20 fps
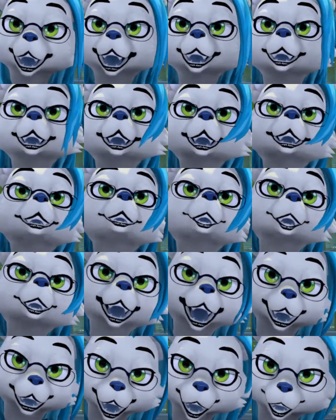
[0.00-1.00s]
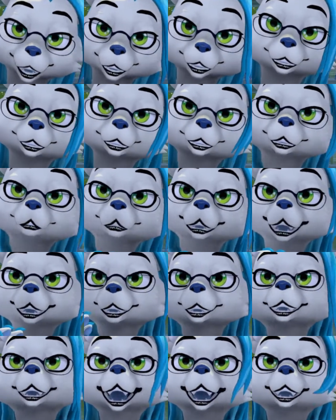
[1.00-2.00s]
the way, each one of those each one
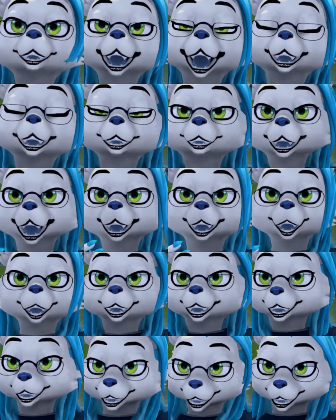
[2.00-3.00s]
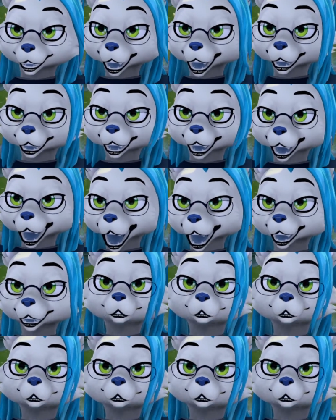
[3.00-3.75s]
of the childer that don't turn out like that guy,